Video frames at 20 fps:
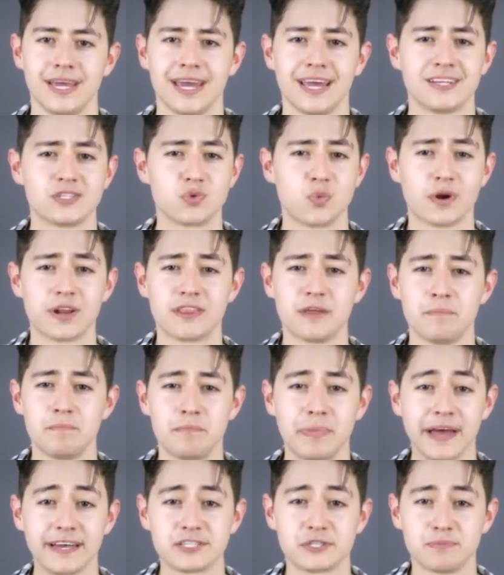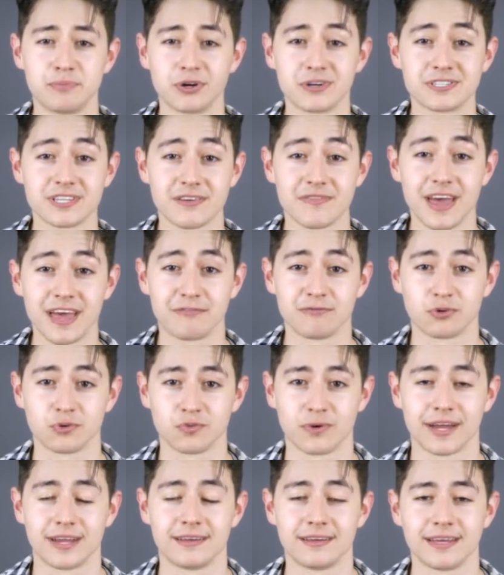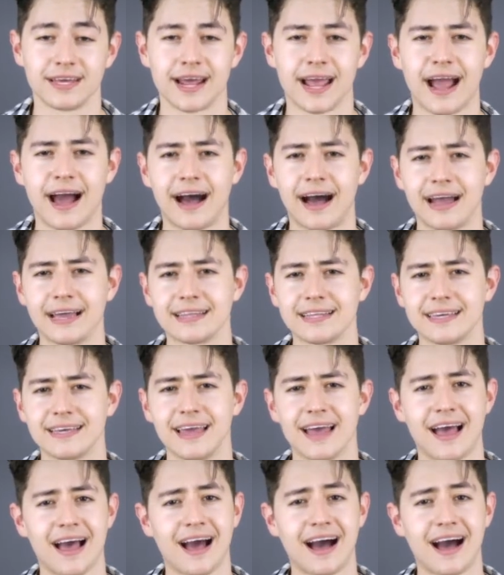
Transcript: It's one of the best books I've ever read, and I highly,